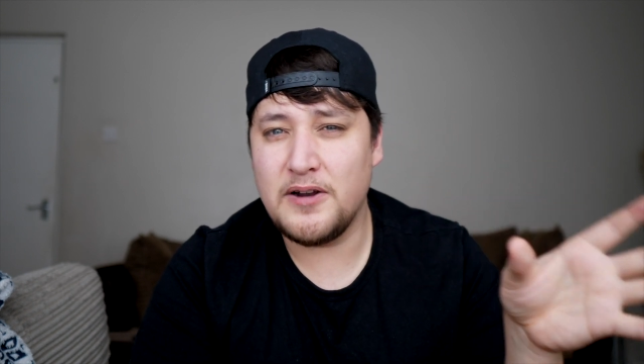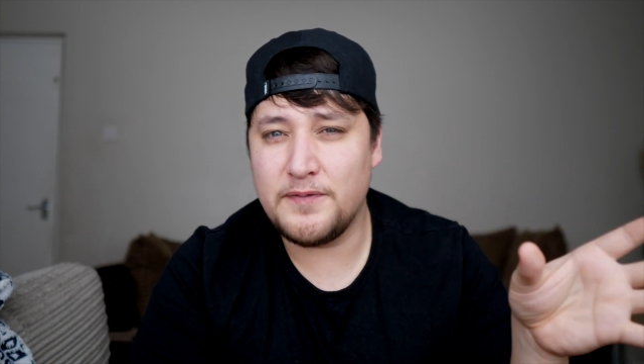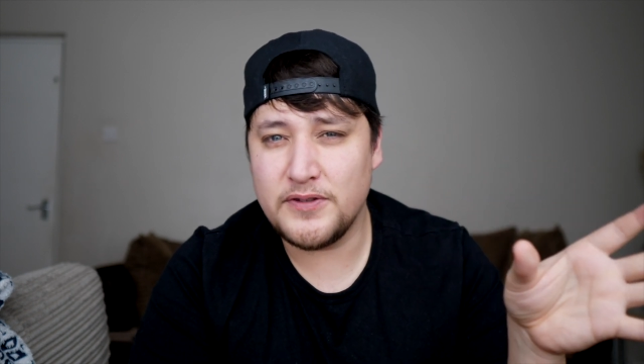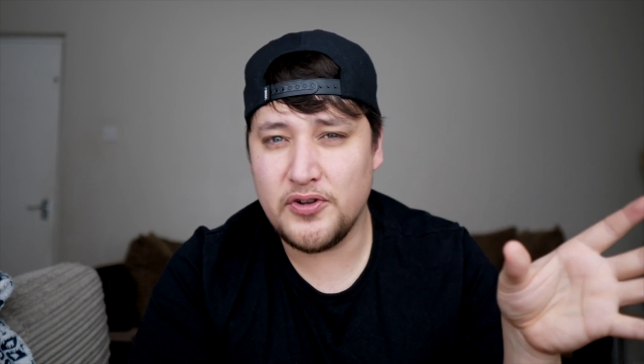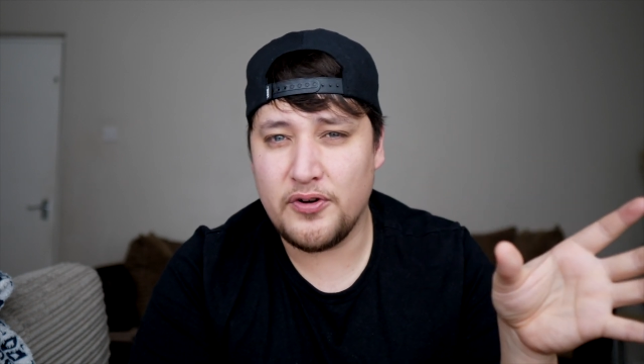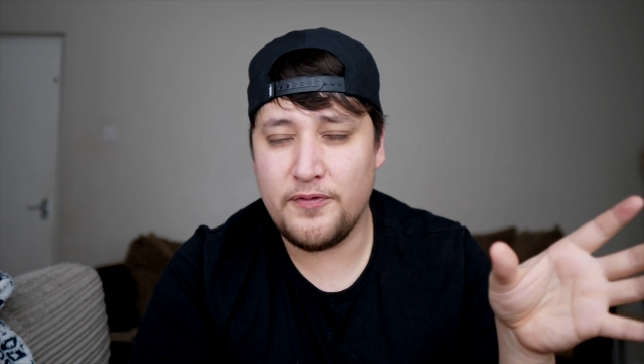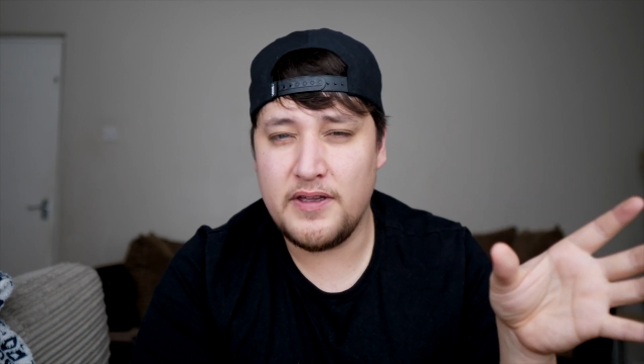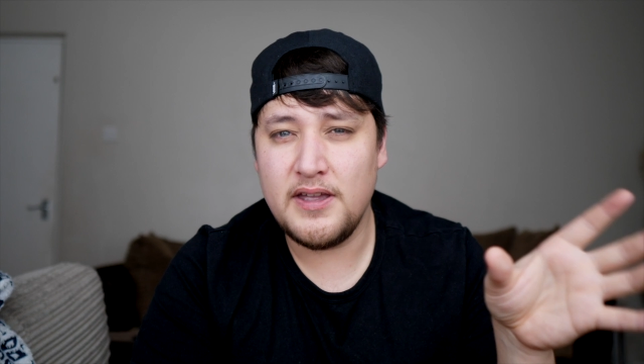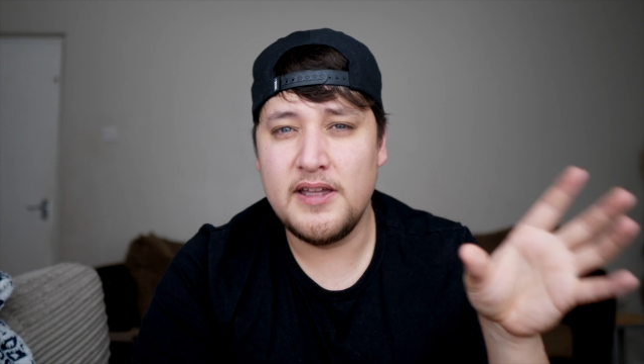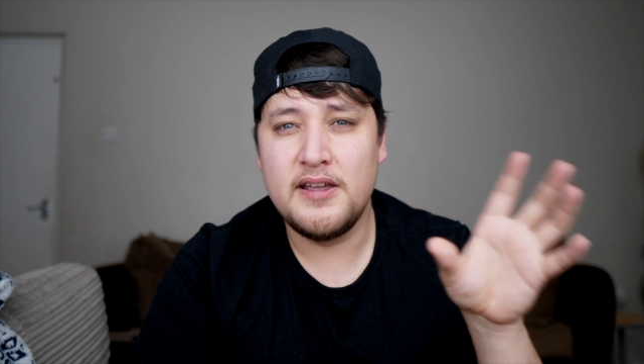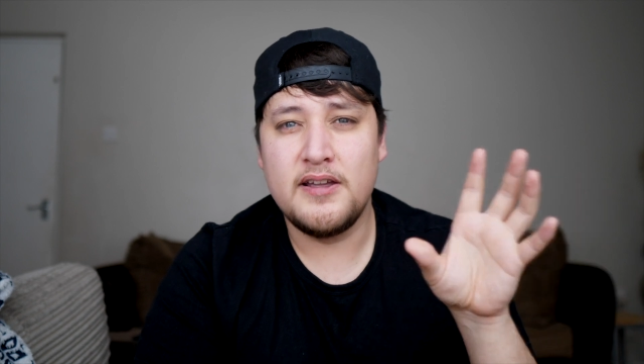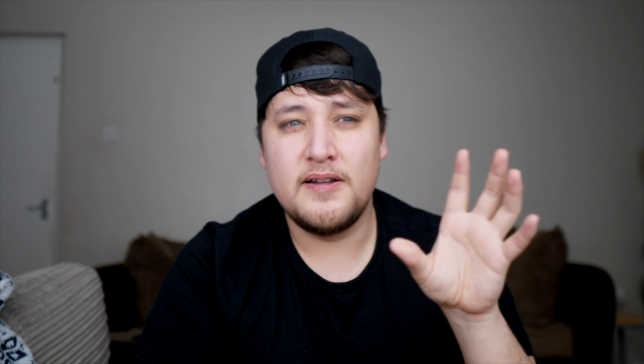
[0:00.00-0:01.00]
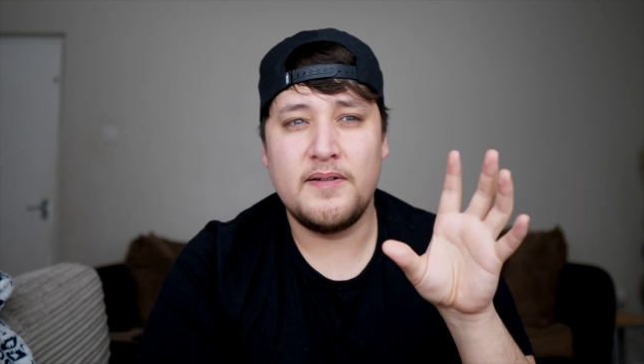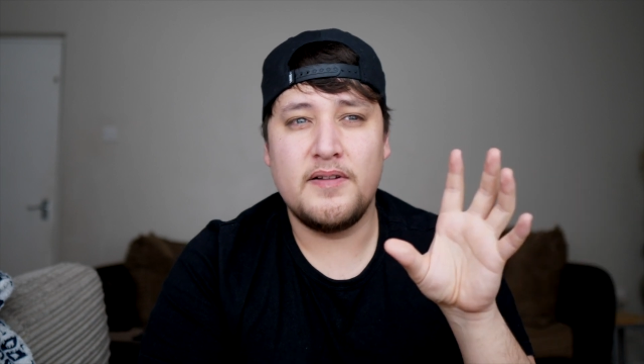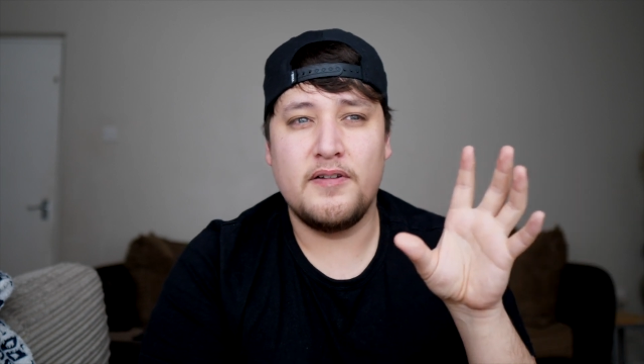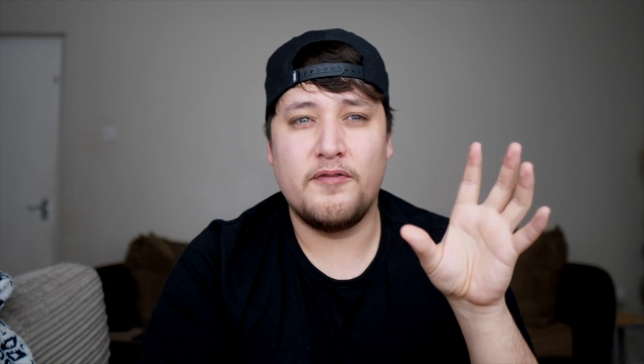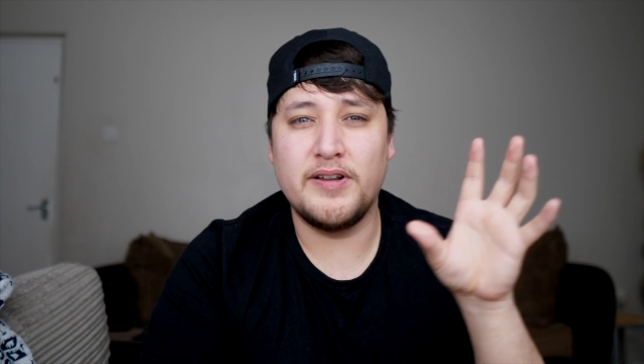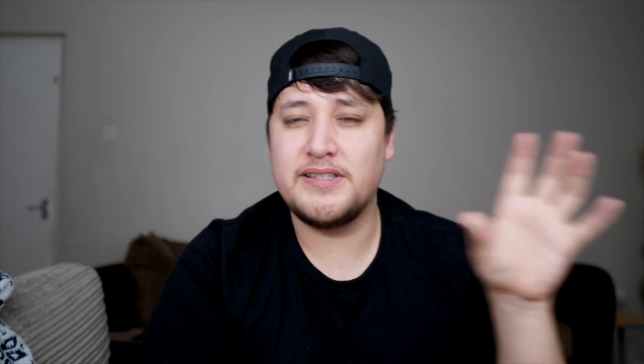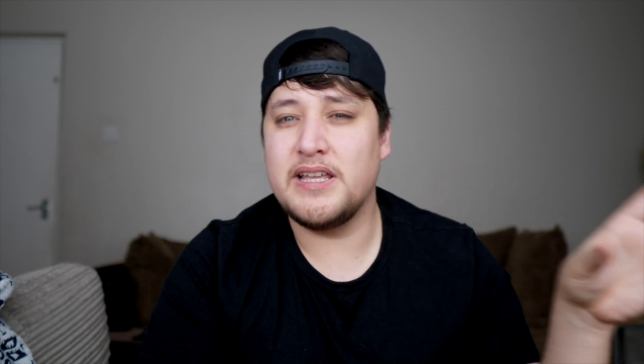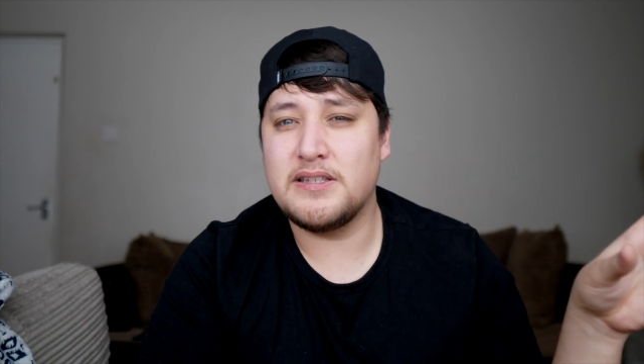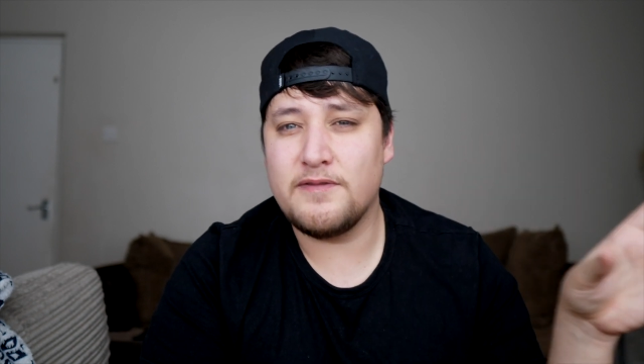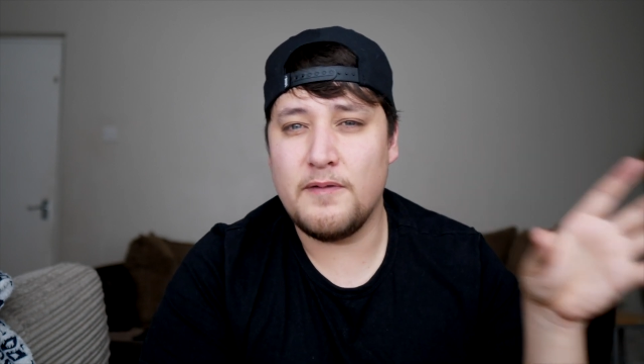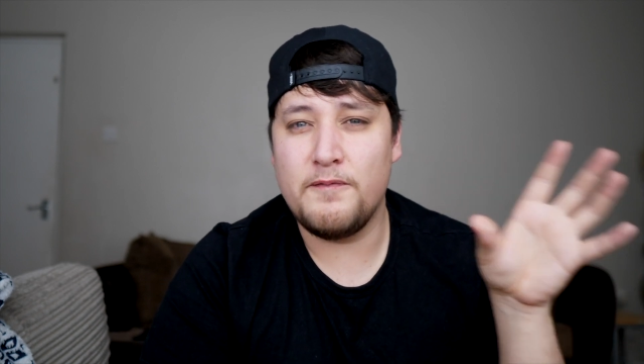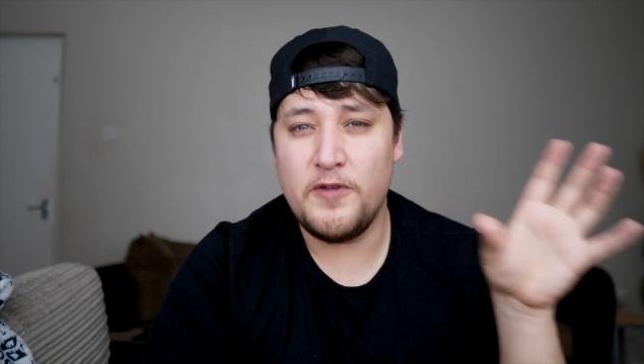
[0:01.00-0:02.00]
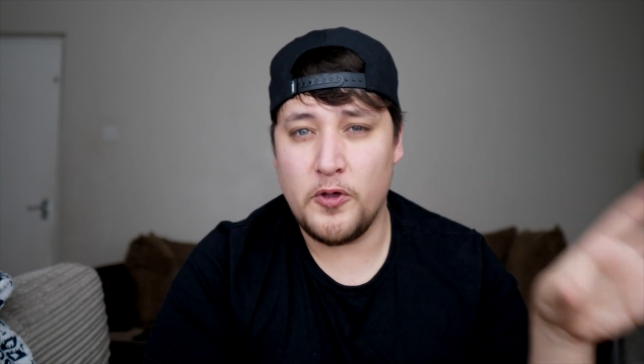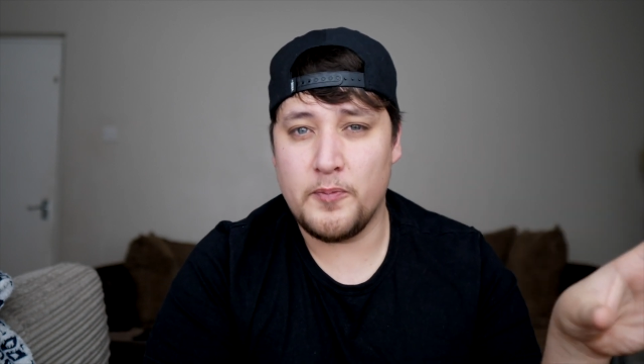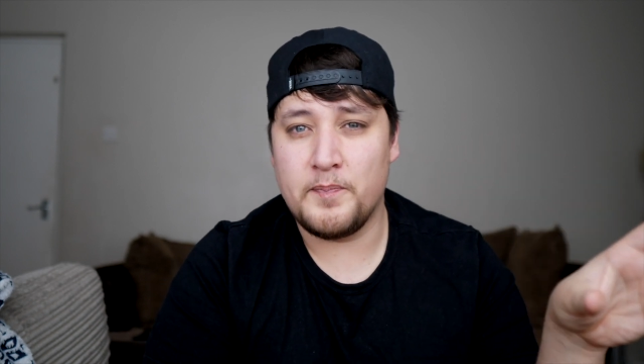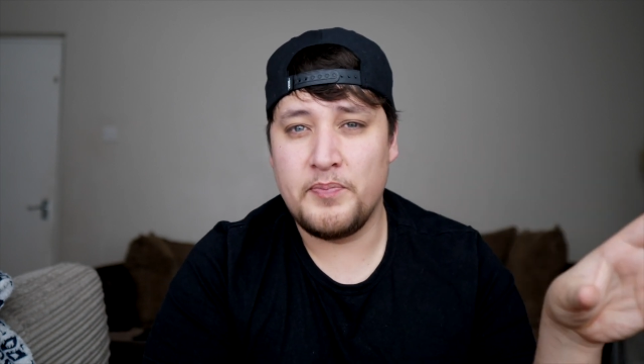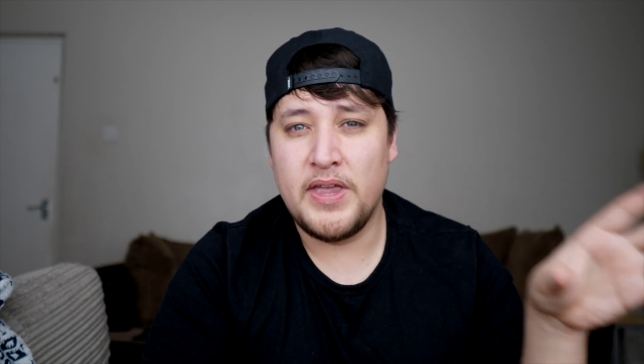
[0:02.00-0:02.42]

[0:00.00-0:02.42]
of photography resonates from film.